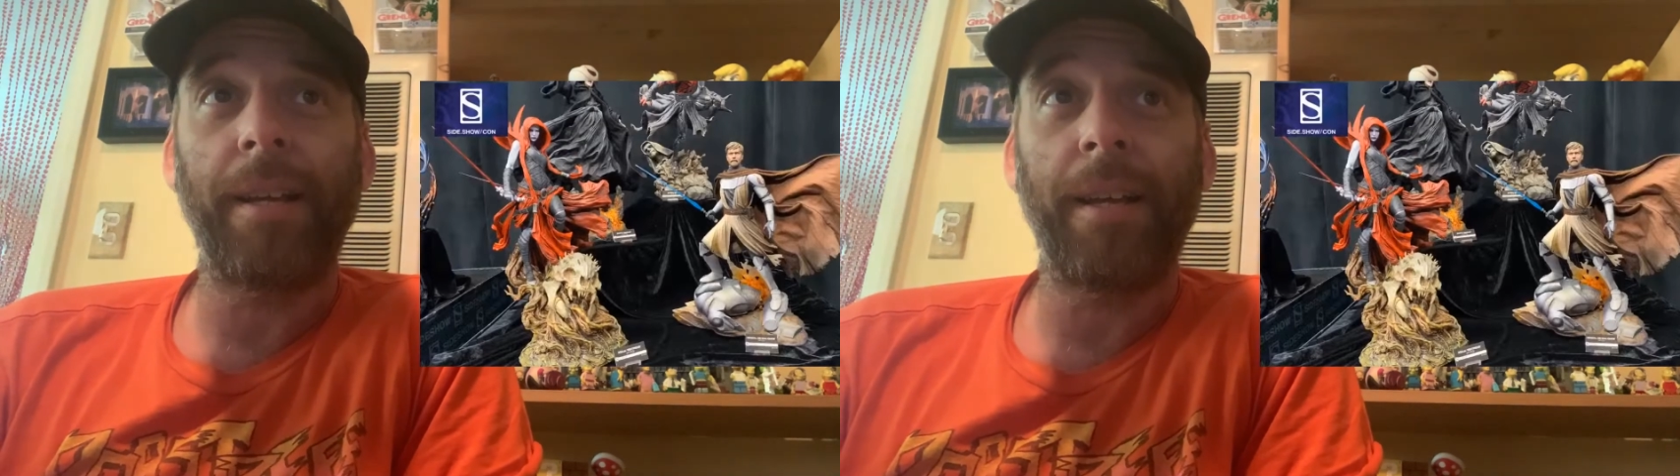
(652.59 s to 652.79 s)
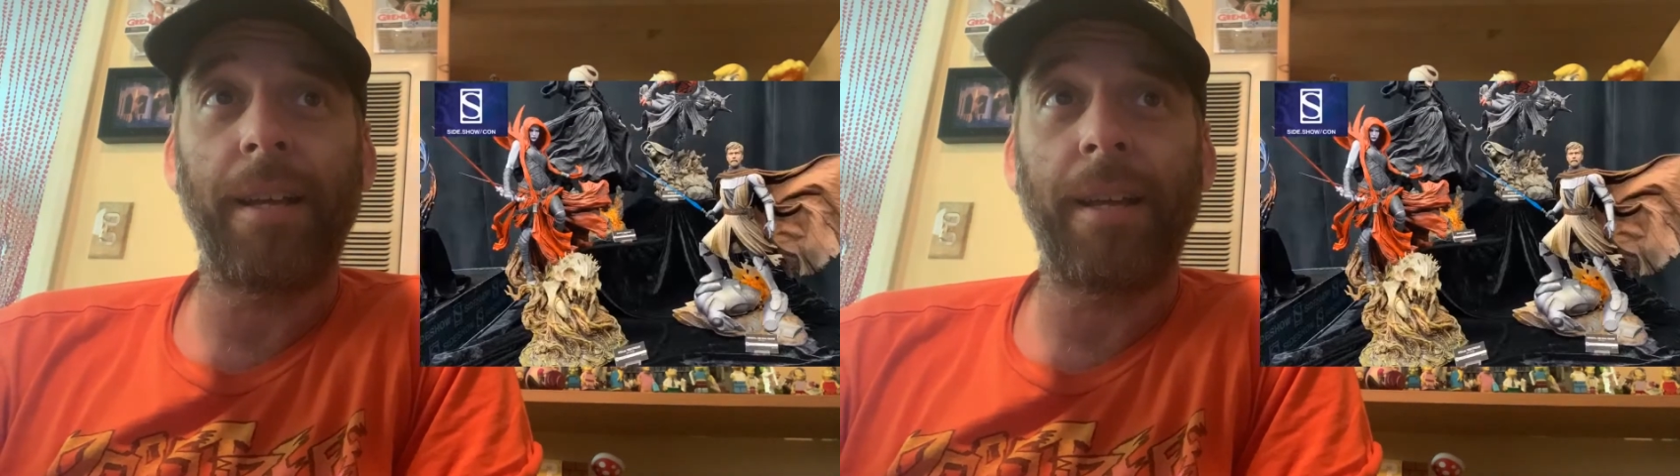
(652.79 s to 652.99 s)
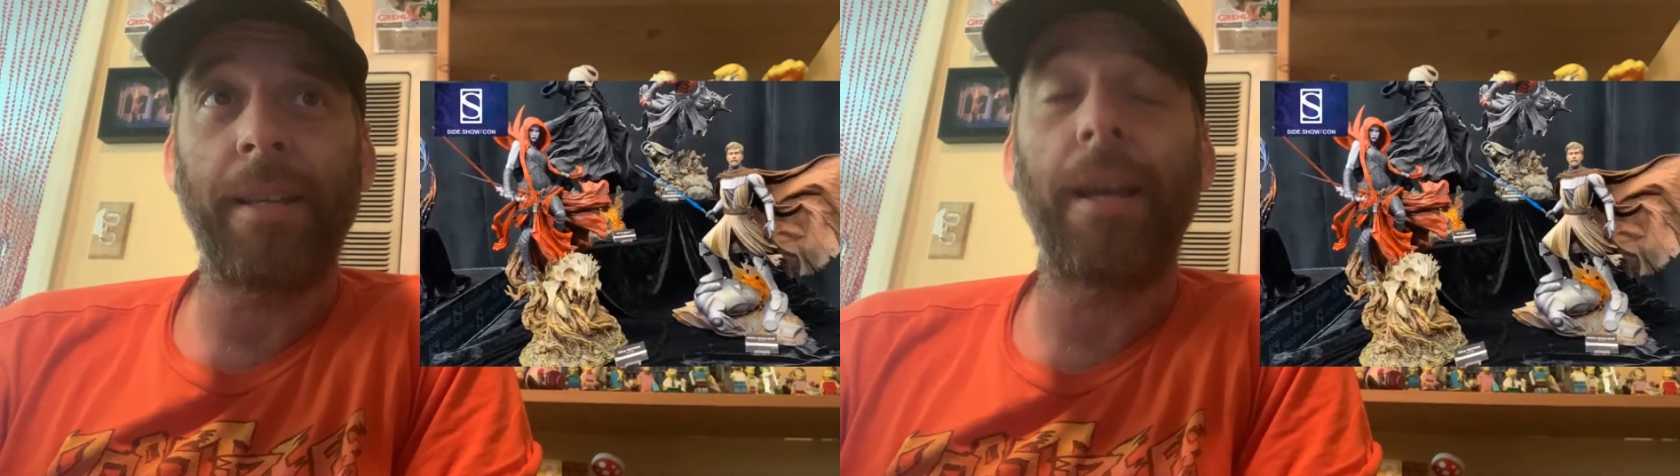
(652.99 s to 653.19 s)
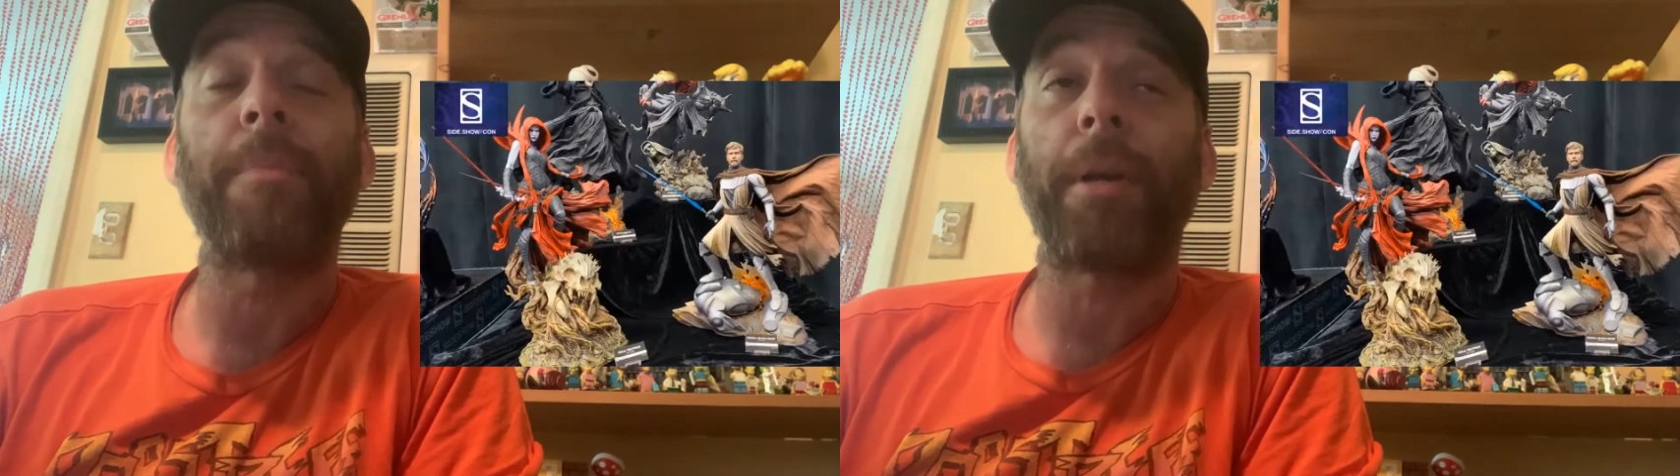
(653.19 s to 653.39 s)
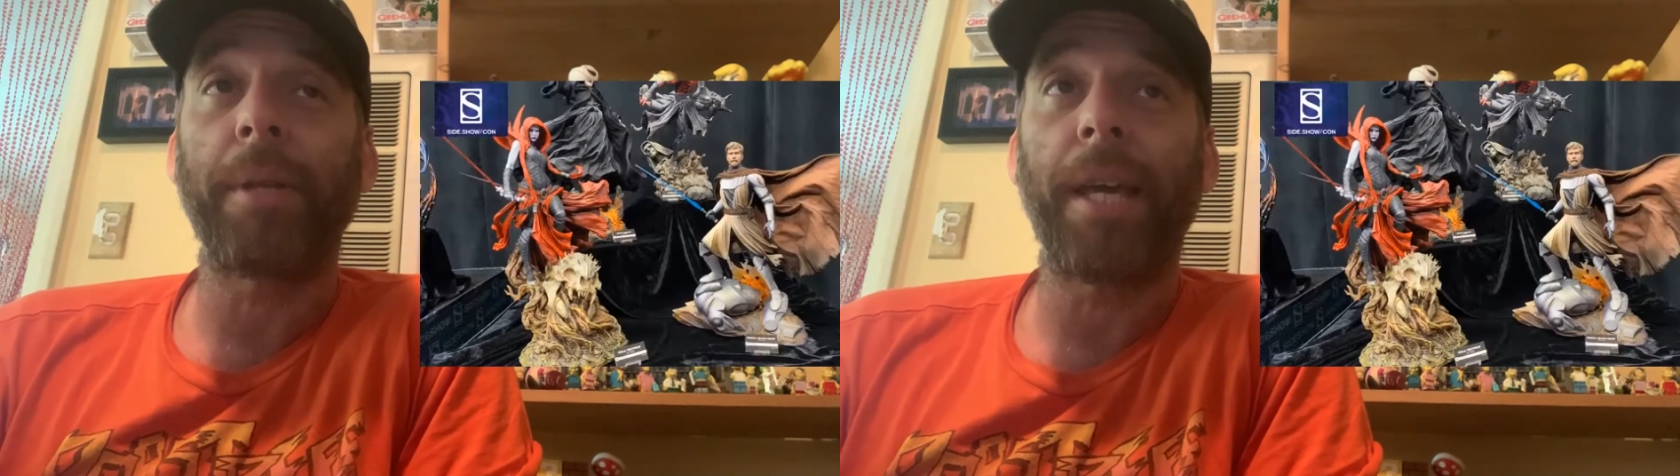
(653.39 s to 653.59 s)
Uh,
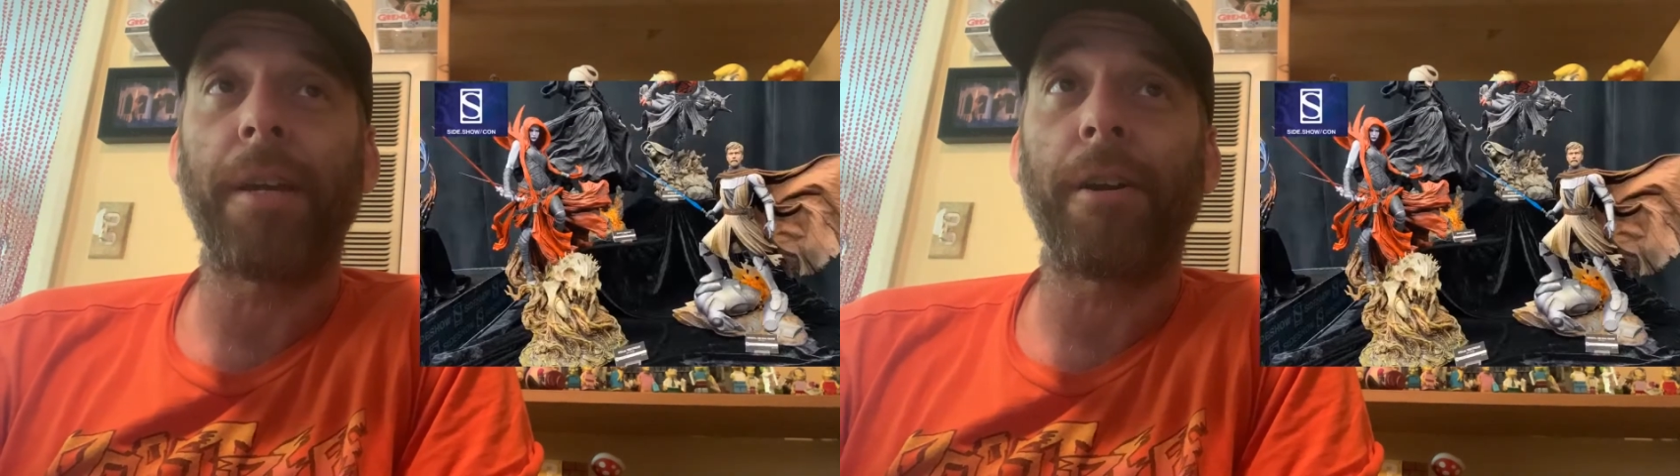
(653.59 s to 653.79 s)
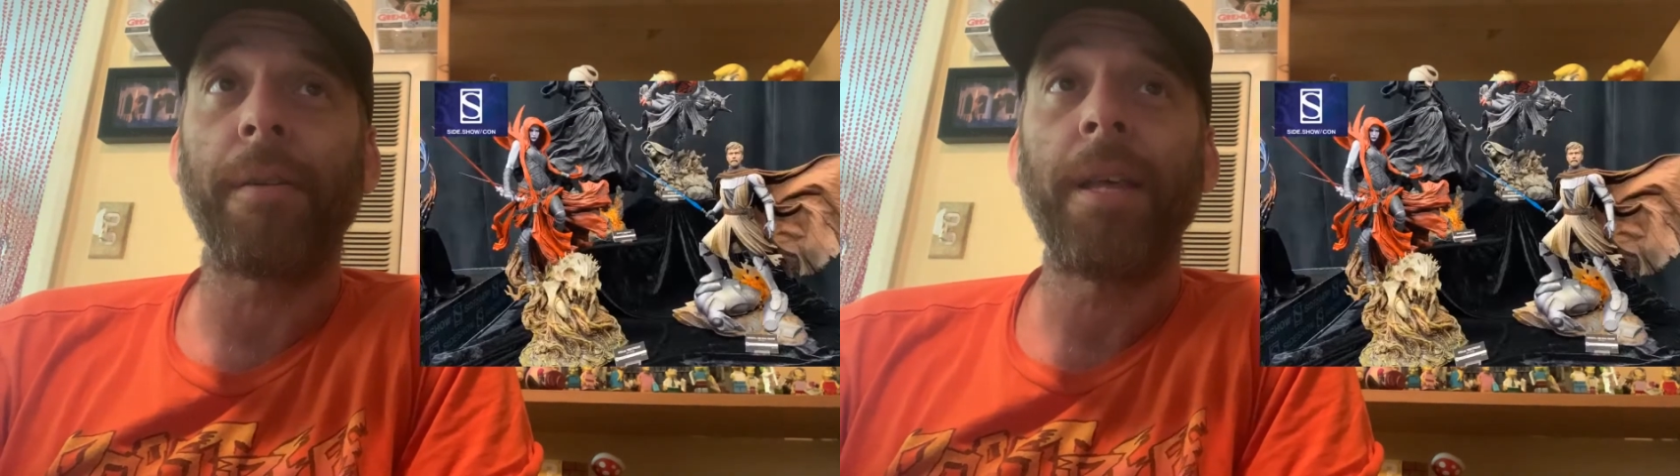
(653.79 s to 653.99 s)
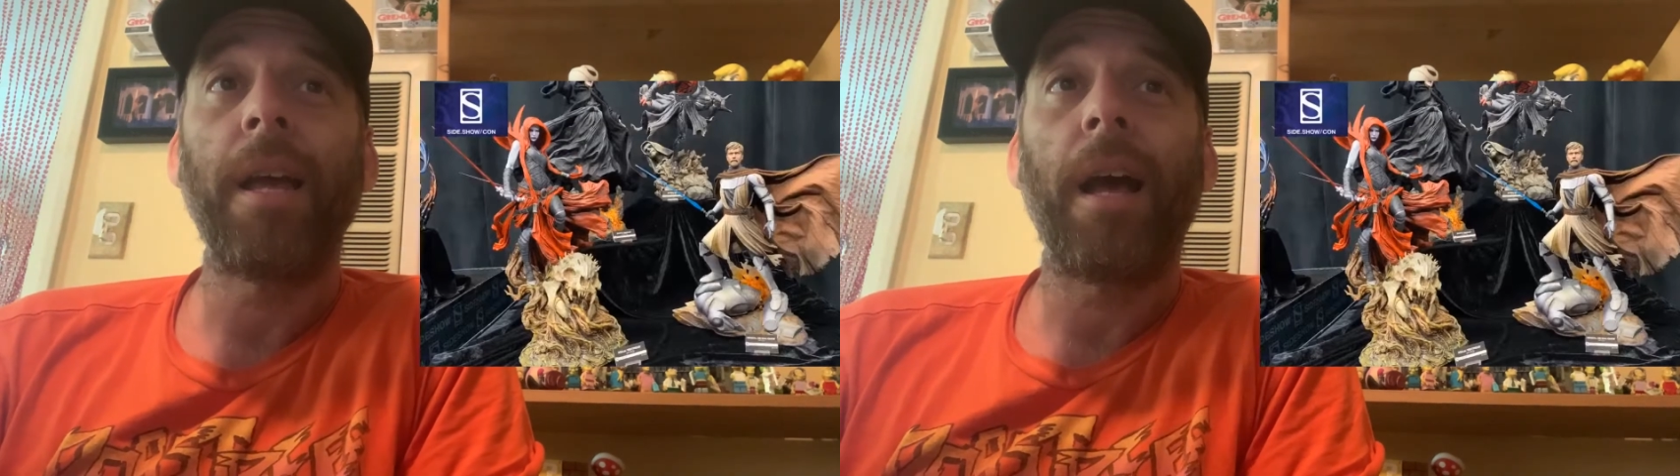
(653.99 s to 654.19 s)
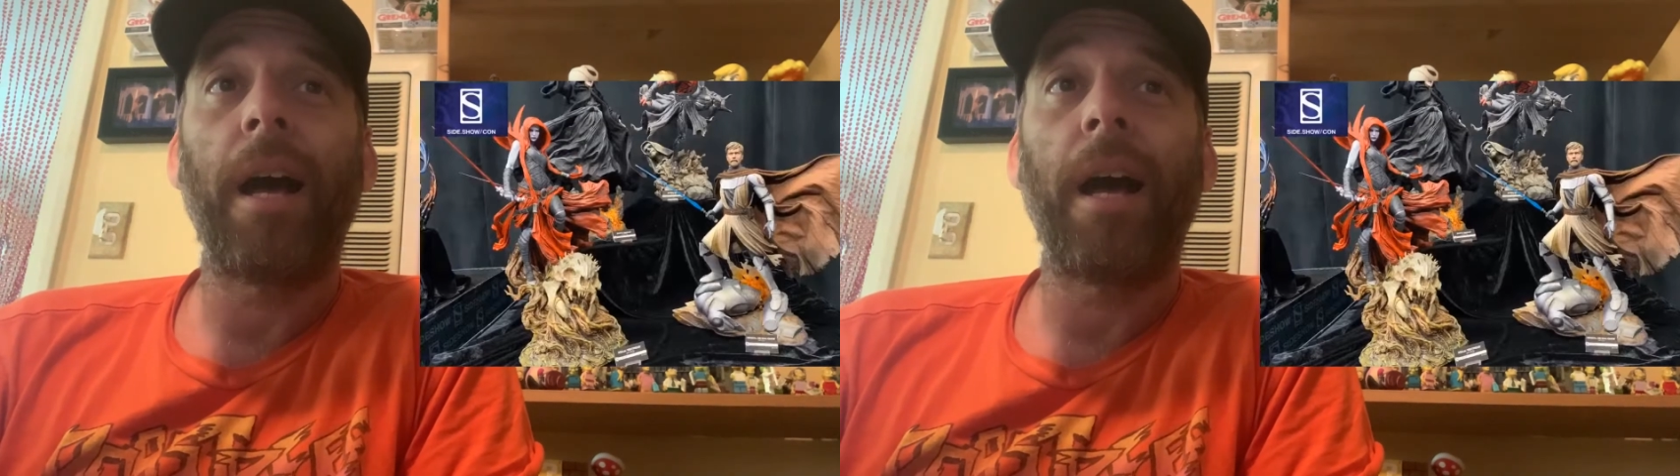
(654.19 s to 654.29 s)
I, would probably get her.